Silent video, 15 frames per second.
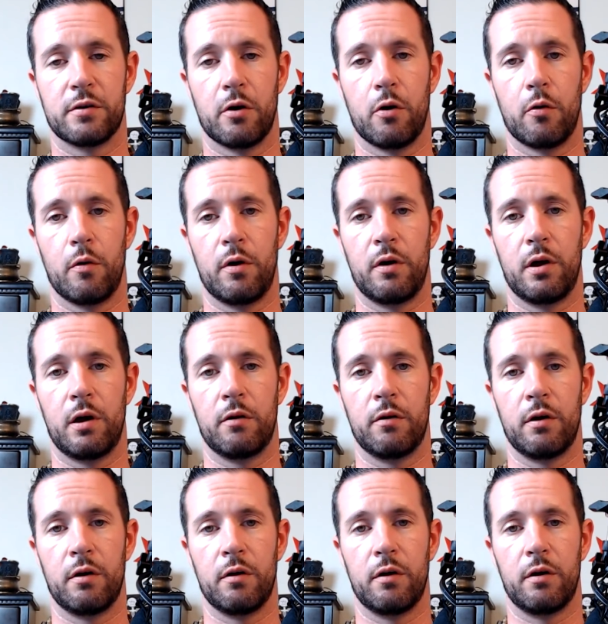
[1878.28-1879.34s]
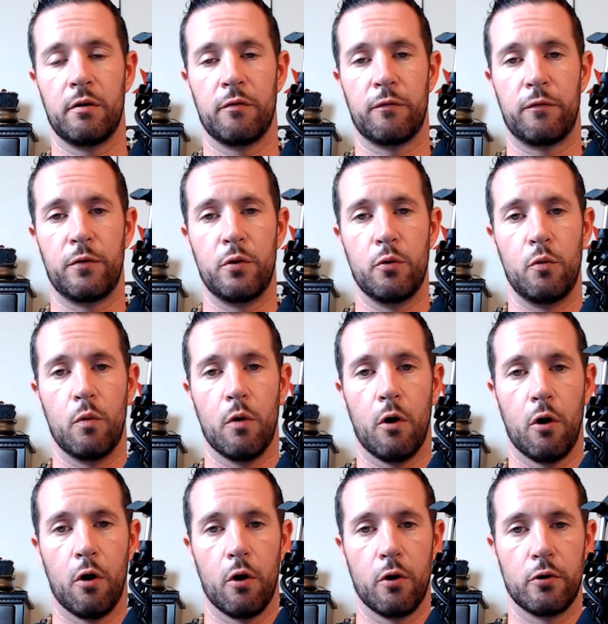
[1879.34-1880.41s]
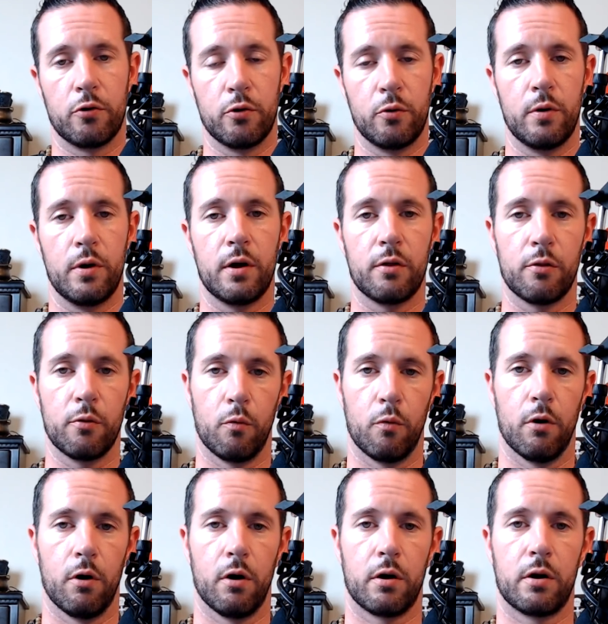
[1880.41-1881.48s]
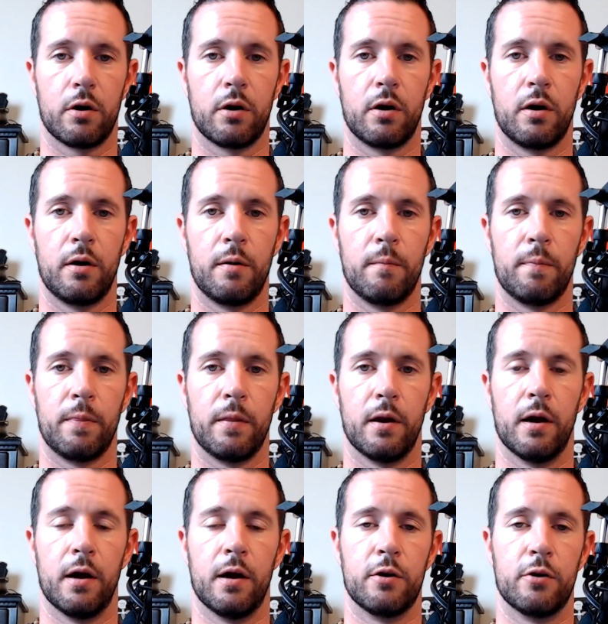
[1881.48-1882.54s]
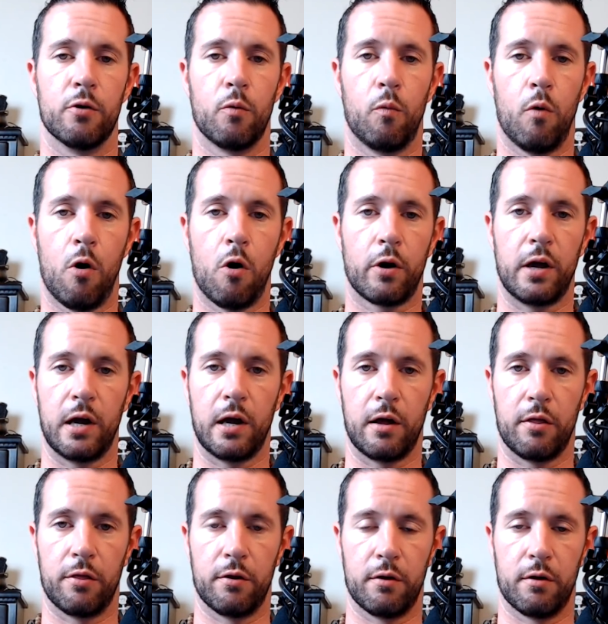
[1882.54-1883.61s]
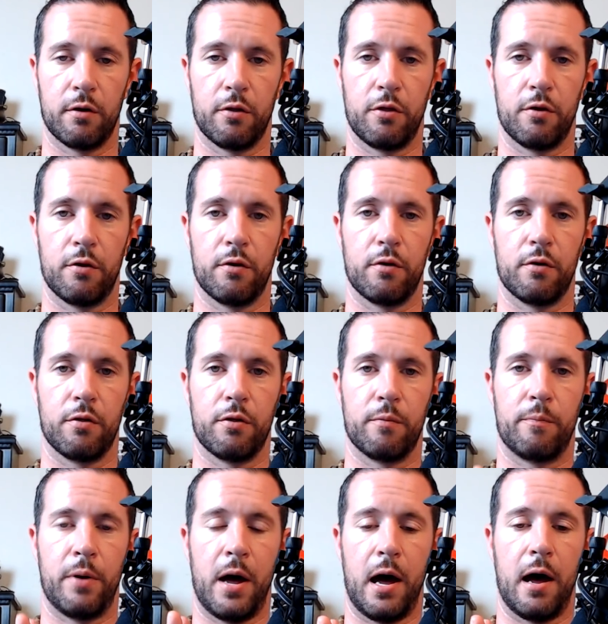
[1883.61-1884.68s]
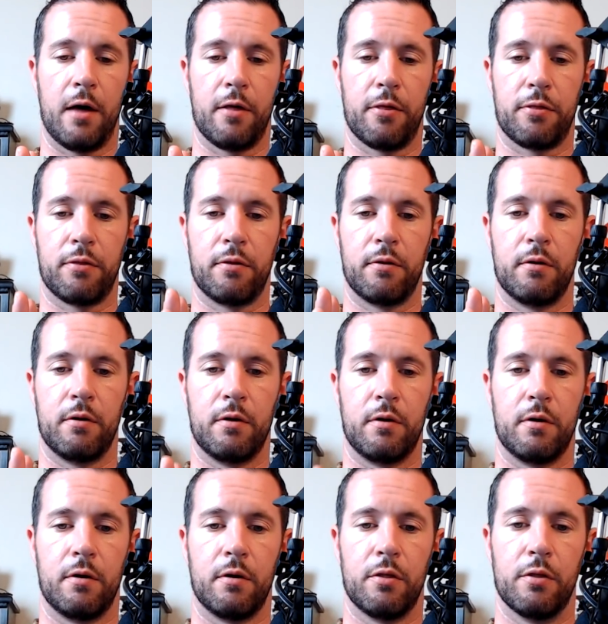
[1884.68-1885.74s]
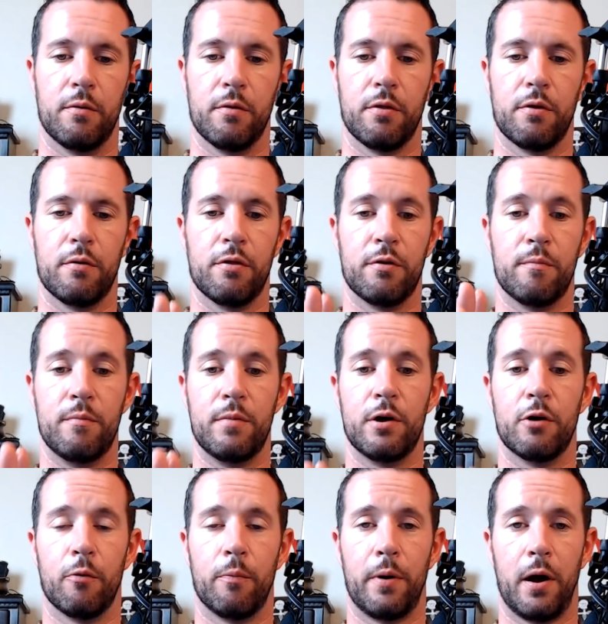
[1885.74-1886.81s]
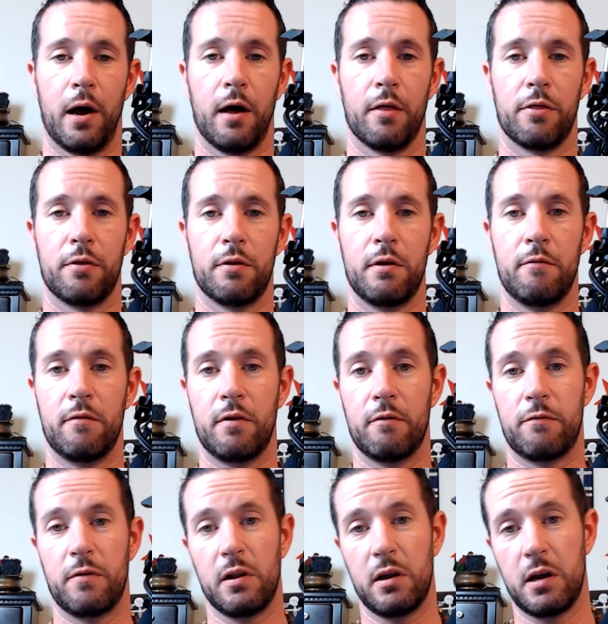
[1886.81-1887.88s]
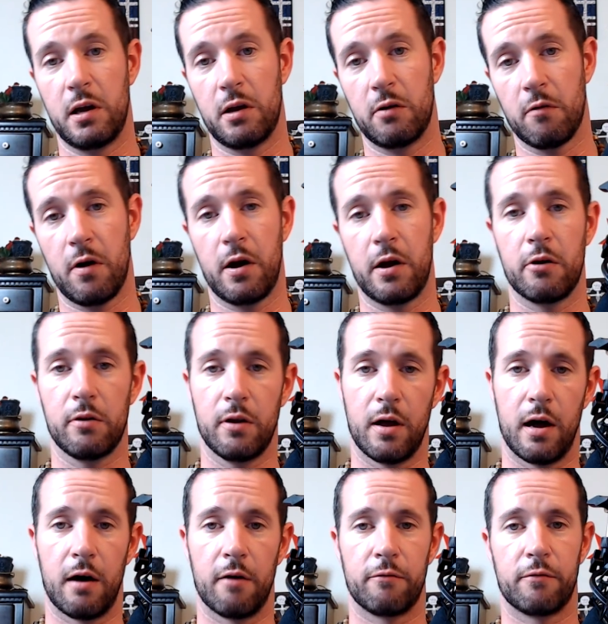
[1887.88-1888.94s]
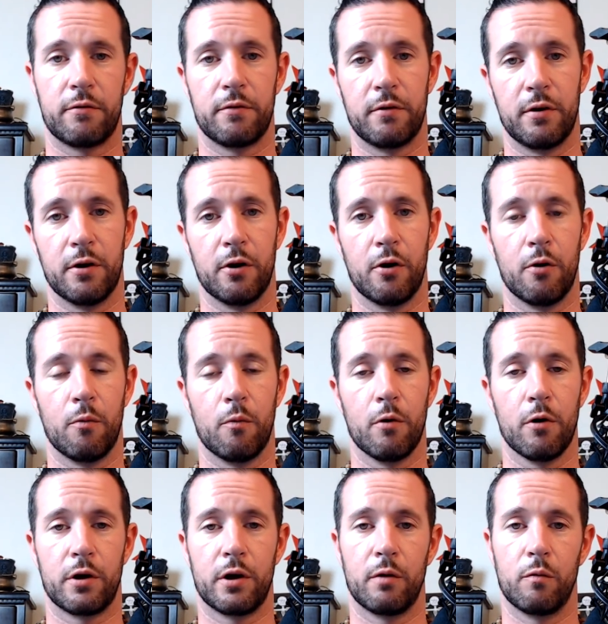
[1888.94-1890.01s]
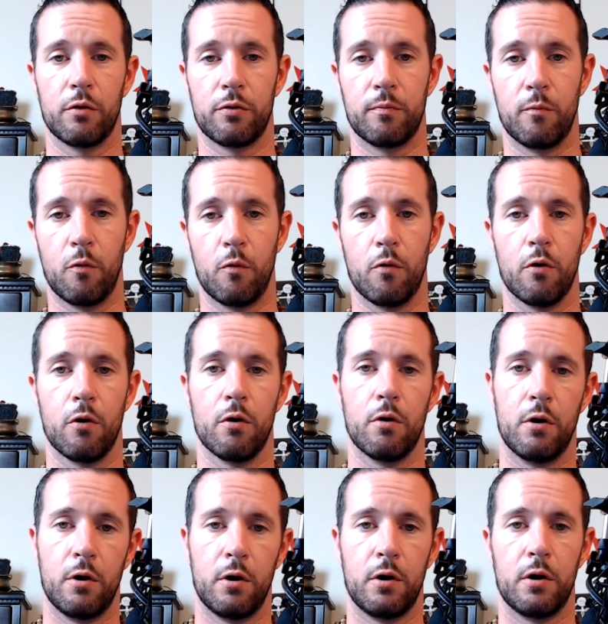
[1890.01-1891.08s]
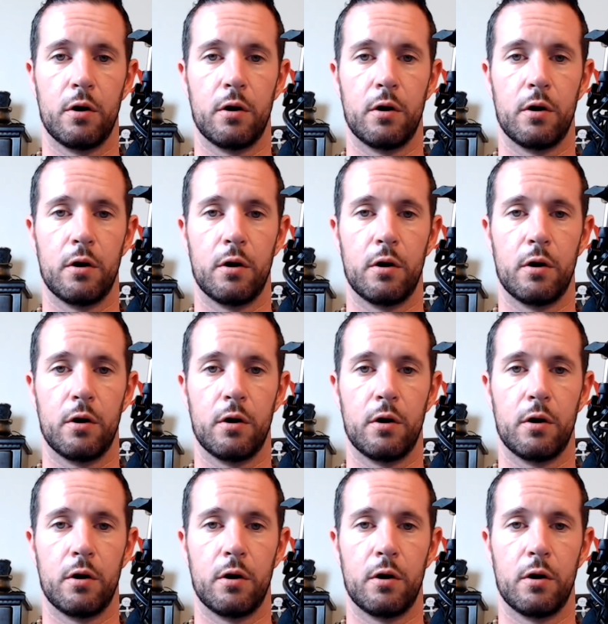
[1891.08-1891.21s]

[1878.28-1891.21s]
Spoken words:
So if you are doing the work and you're walking the path, the middle path, even if you lean right or left, working with more